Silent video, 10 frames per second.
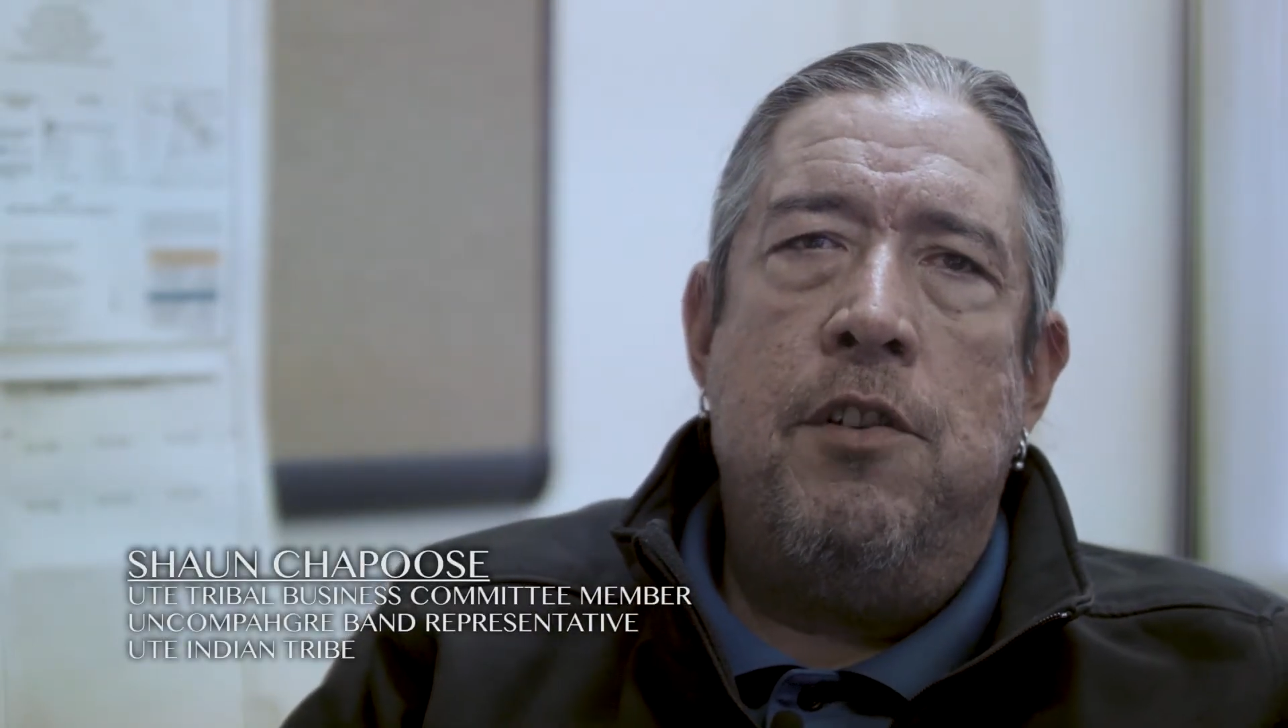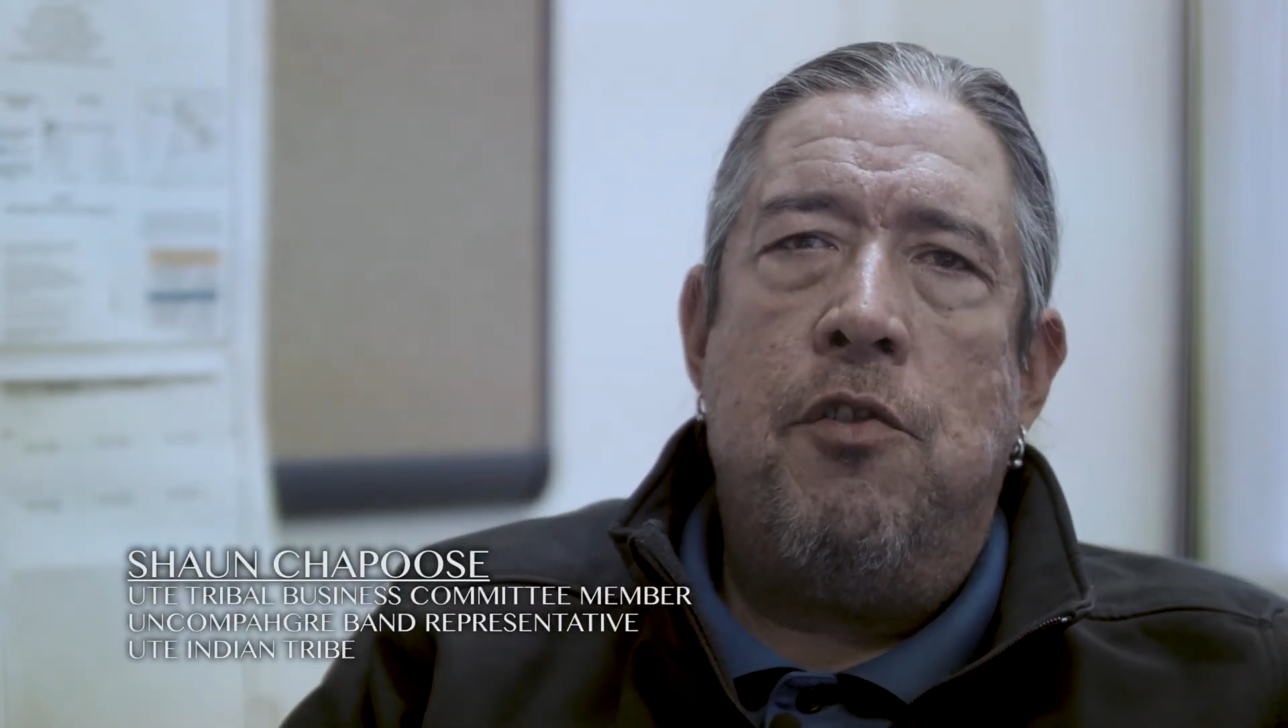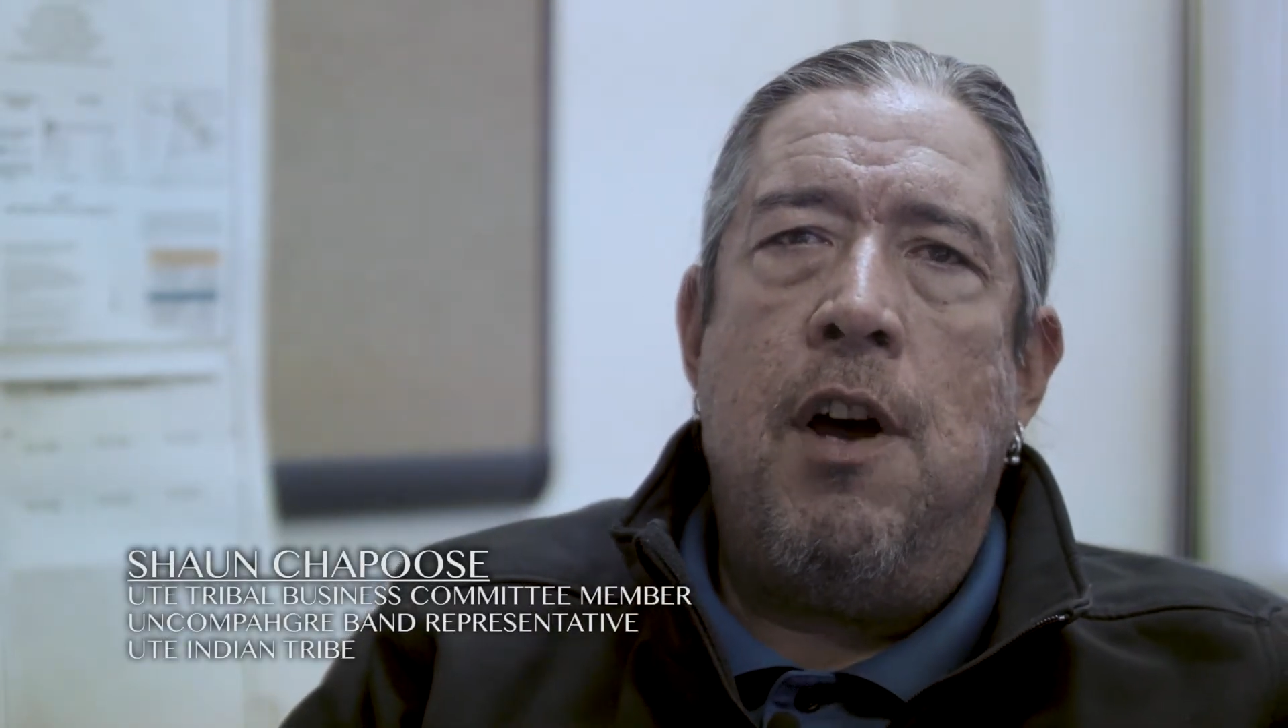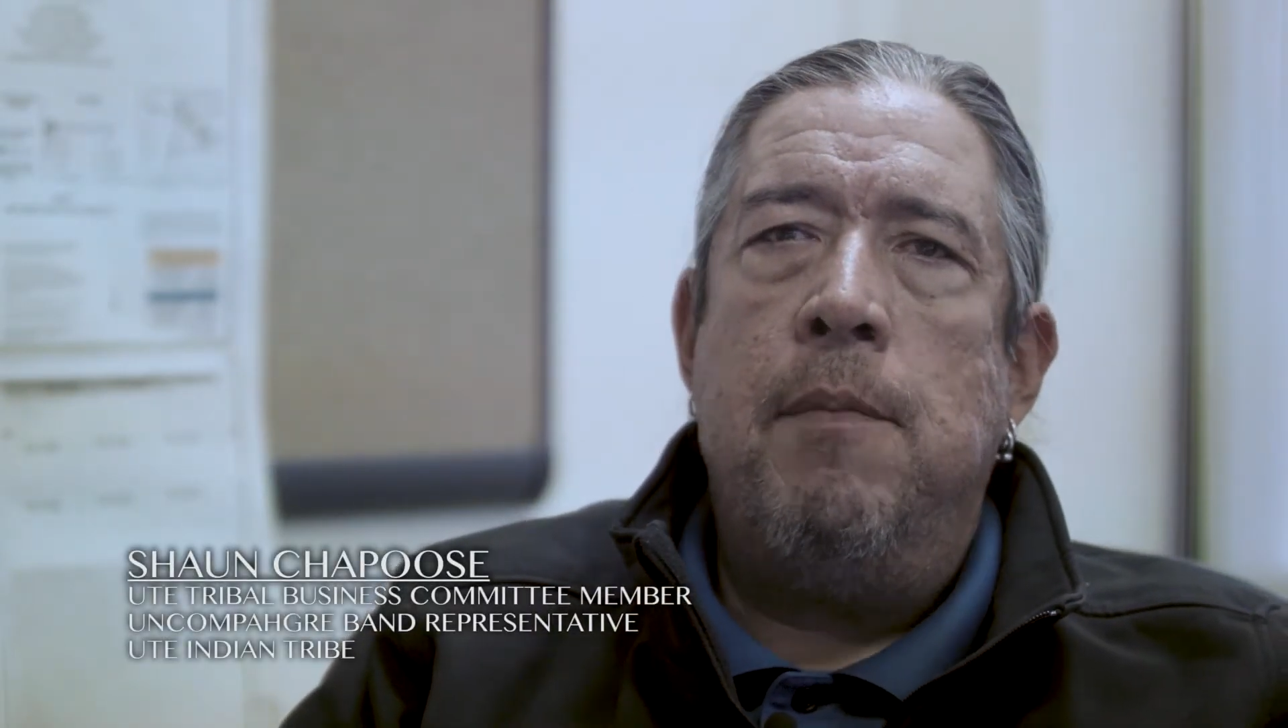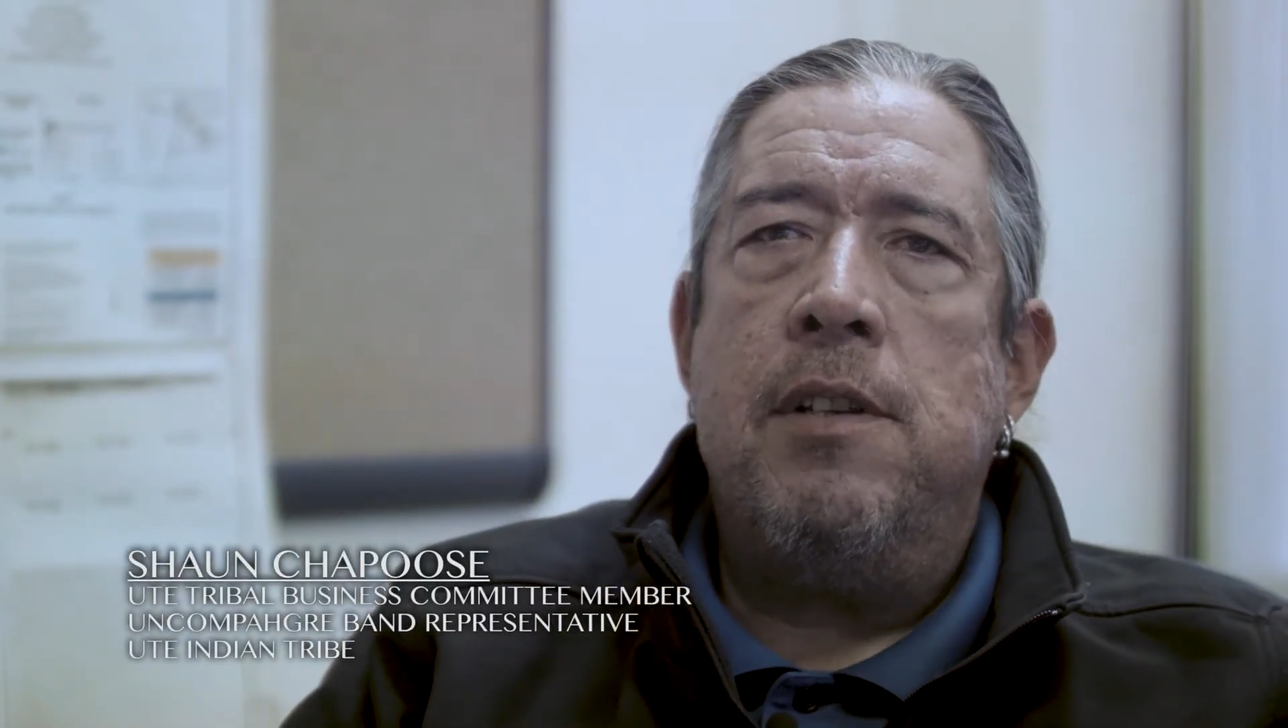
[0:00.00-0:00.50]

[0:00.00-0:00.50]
tribe